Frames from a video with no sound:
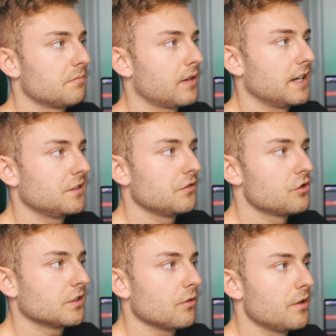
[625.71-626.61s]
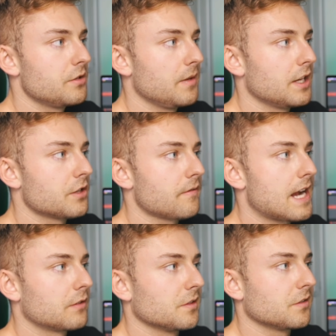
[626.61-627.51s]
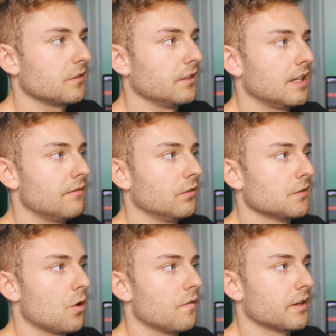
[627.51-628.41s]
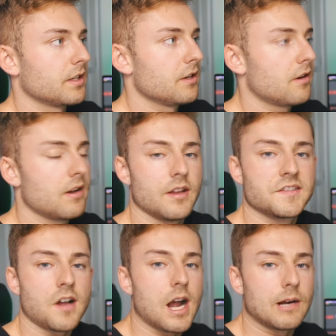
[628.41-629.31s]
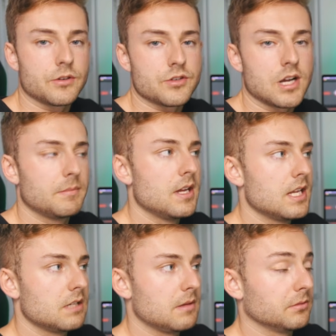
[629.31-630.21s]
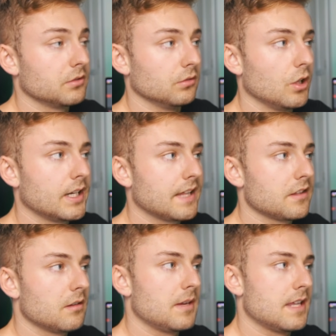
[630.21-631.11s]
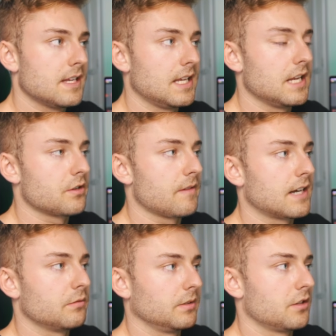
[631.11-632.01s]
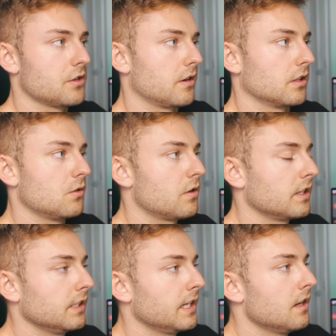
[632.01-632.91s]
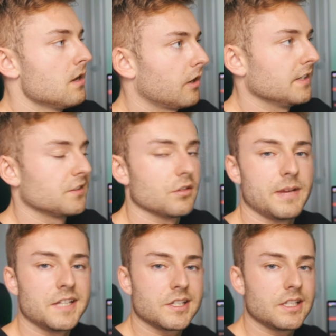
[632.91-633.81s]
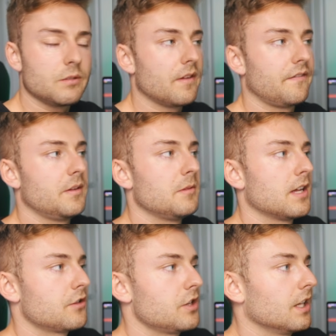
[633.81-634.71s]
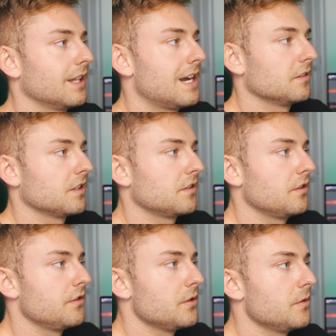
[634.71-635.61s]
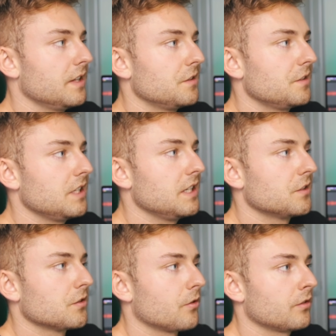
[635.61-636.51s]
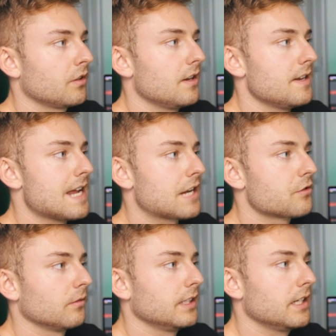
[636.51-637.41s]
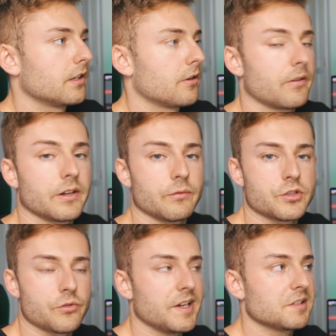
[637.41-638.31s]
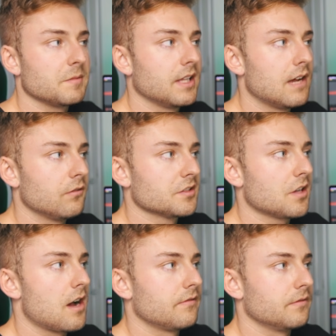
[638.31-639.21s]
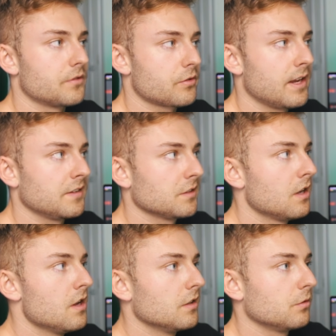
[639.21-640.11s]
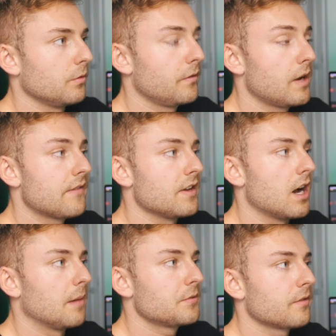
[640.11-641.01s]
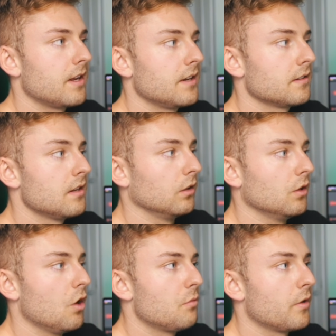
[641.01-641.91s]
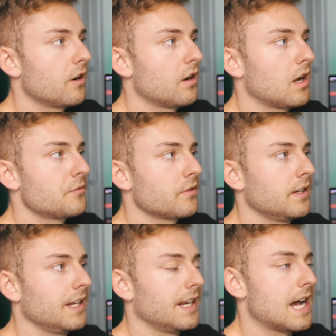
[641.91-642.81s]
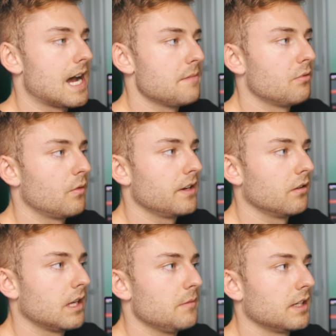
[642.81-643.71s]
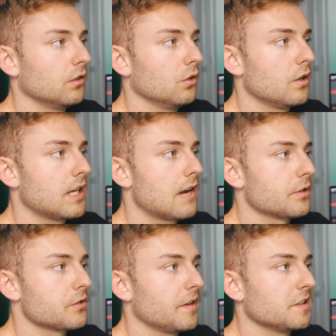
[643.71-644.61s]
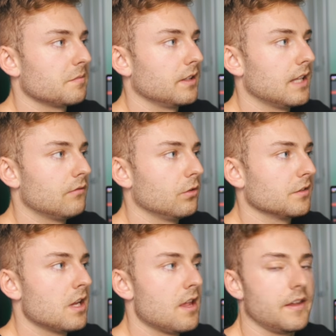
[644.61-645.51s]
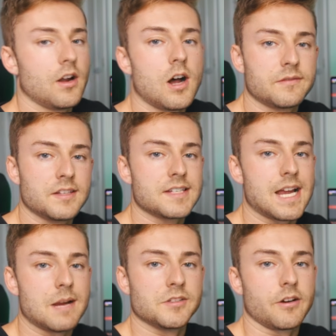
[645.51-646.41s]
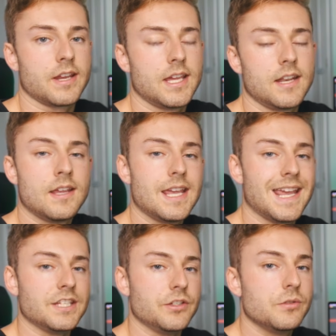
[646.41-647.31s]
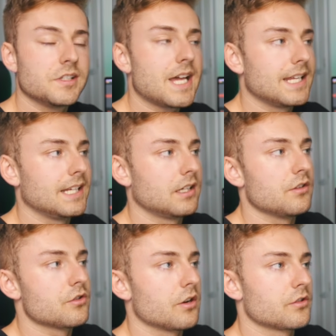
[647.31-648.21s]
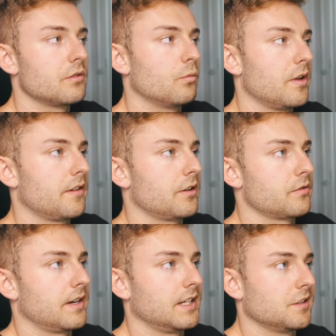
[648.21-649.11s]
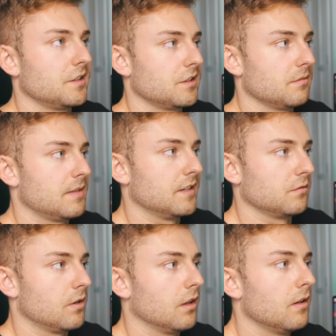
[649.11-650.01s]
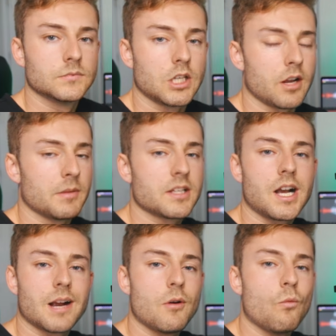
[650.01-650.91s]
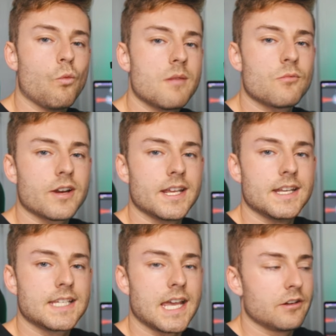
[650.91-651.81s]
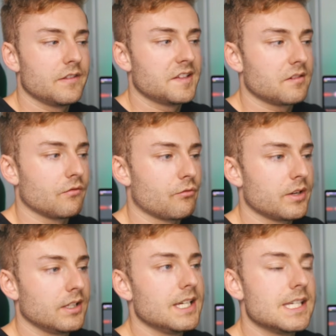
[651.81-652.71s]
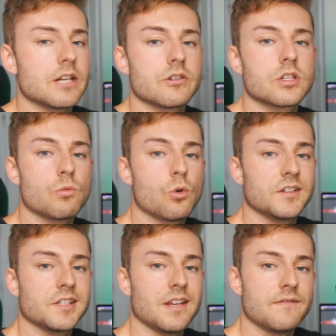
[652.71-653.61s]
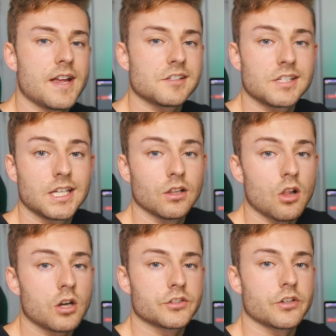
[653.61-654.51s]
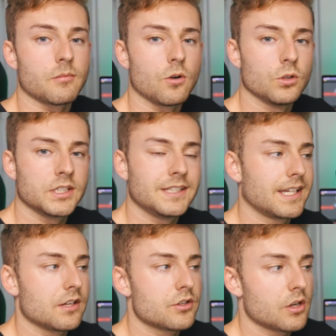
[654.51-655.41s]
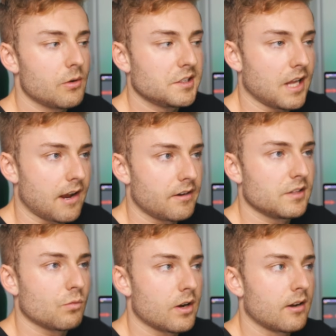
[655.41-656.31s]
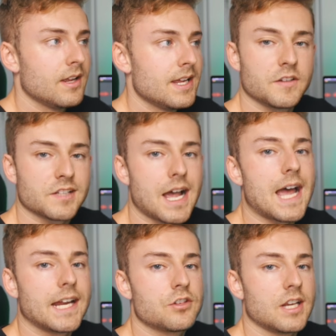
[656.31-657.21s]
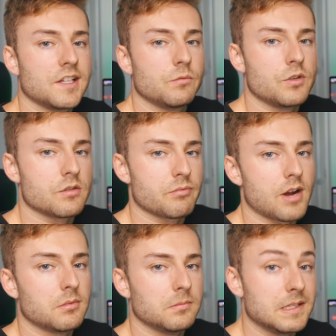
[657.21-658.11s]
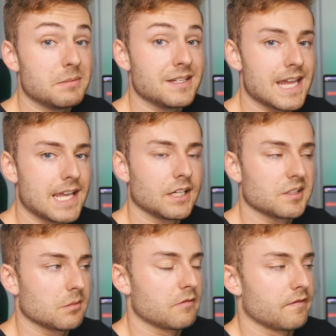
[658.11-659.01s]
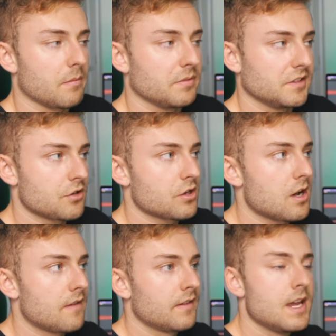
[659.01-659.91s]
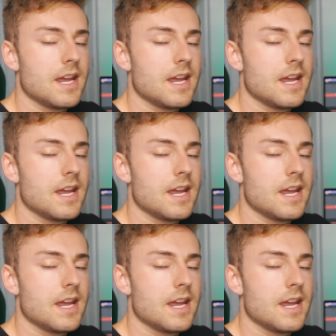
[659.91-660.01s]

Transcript: The price is just going to interact with certain levels over here, and it's our job to be able to look at them and then interact with the chart accordingly. All right, and so basically what Fibonacci allows us to do is see certain naturally occurring retracement levels off of trends. So if we have an uptrend, a low point on an uptrend and a high point, okay, we can look at retracement levels that oftentimes are hit and use that in conjunction with our trading system as well. All right, I'm going to talk about one more indicator that's really geared towards investing and long-term holding that can show us areas where there's a high chance that we should probably be taking some of our position off.